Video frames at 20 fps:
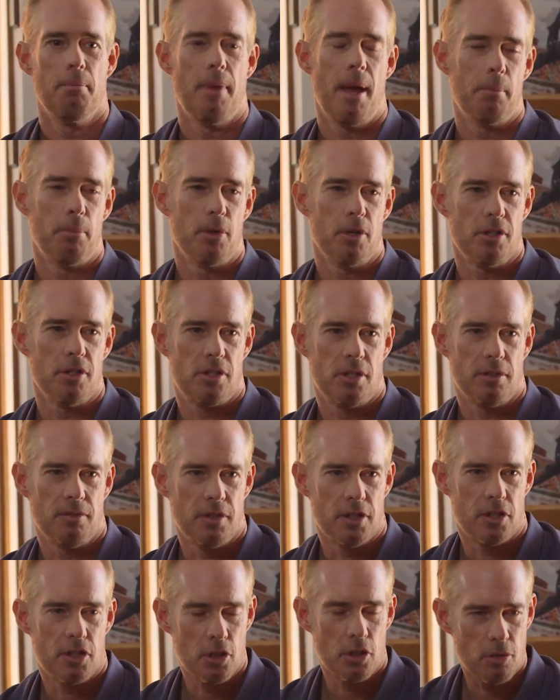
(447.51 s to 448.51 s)
members
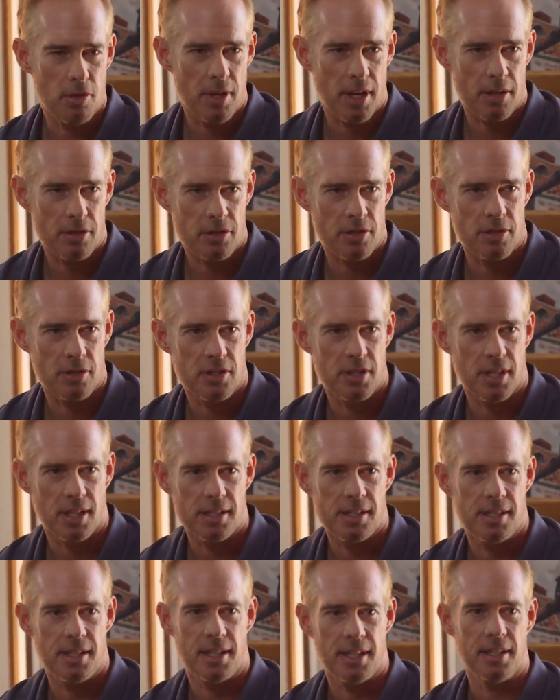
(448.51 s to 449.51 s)
of the
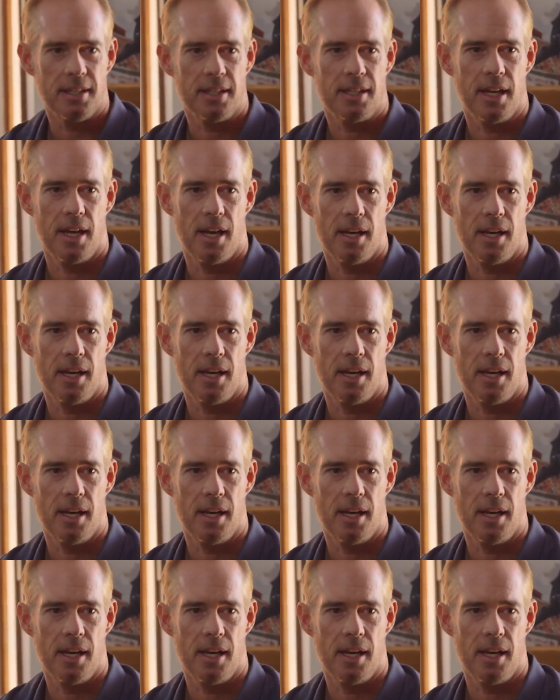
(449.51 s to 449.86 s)
2016